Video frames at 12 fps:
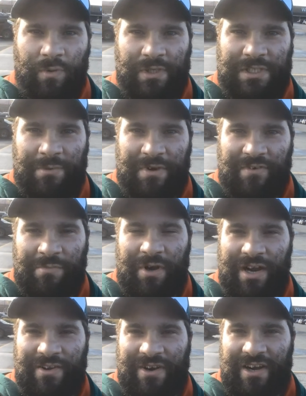What's up
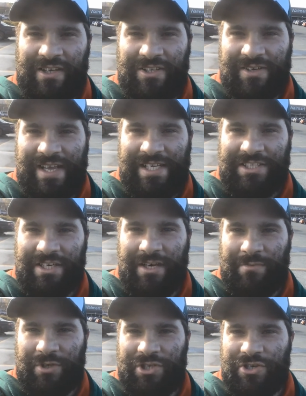everybody, we are at
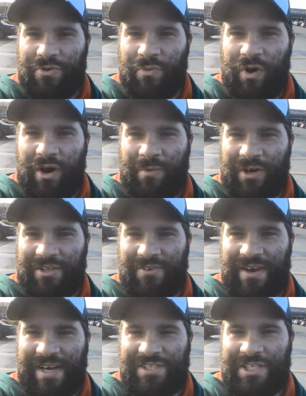location number two, Walmart,
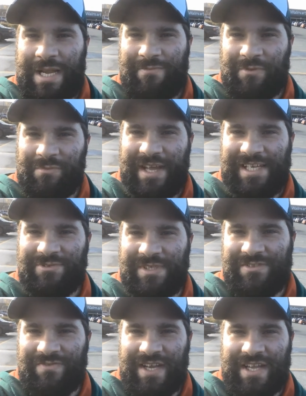the reigning champ from
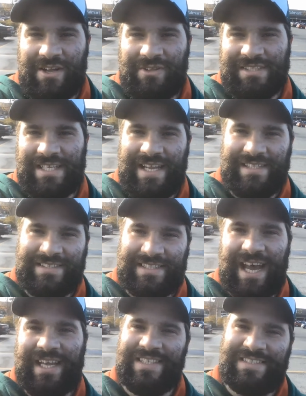last week's video. Let's head
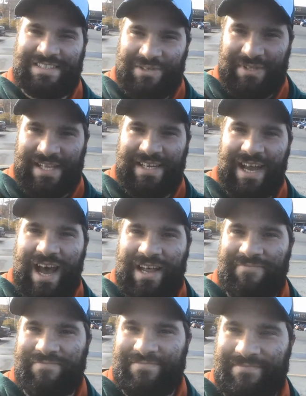inside, let's see what they
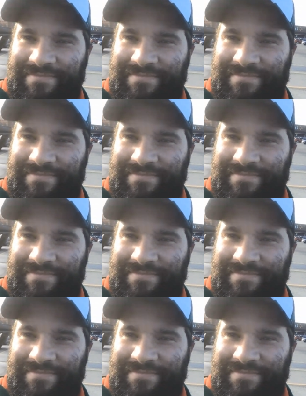got.